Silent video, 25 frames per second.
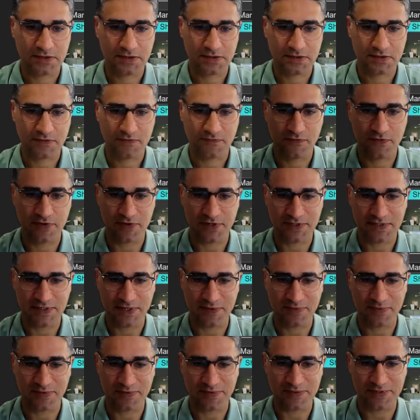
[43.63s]
So for
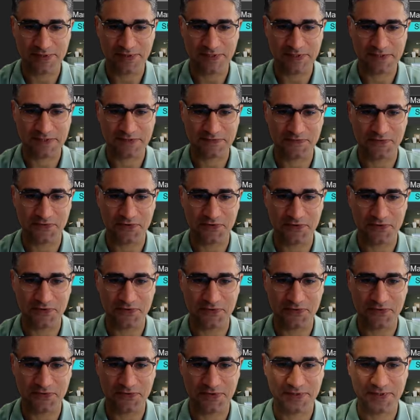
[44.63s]
example, this one
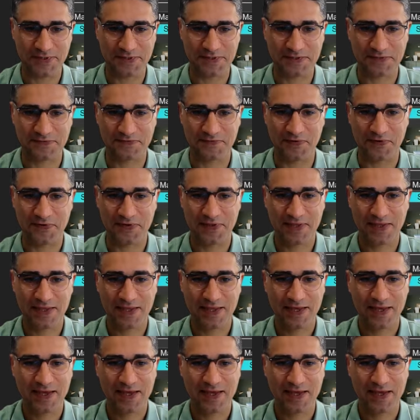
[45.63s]
or this one.